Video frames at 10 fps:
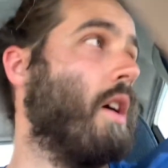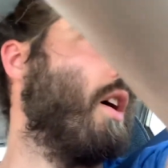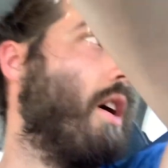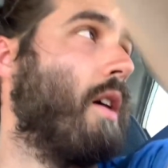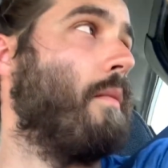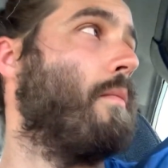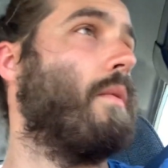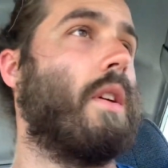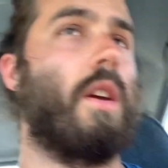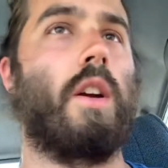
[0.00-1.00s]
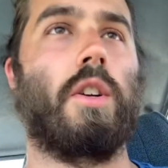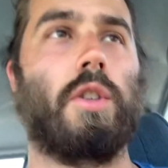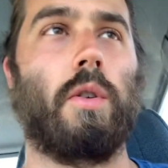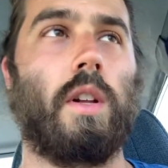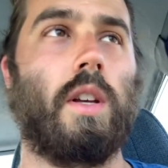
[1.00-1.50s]
um, here
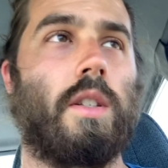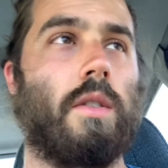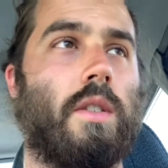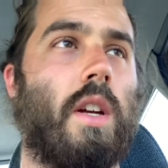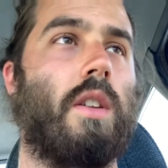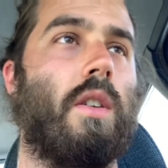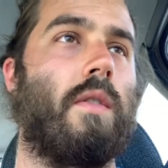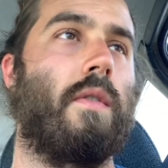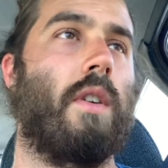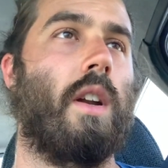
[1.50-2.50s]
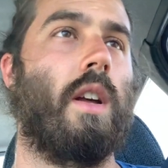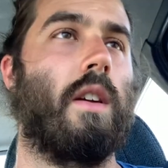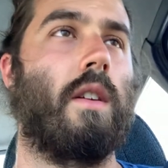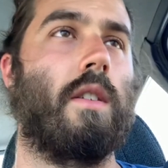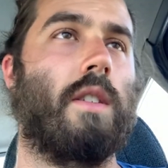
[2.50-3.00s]
shortly, so stay tuned for
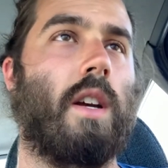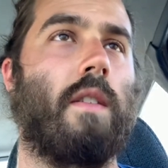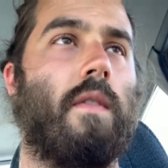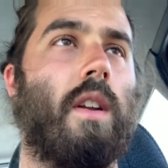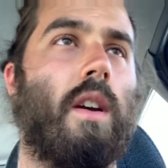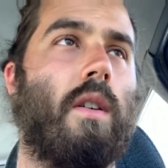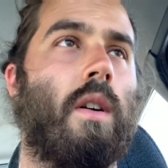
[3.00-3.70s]
another second video.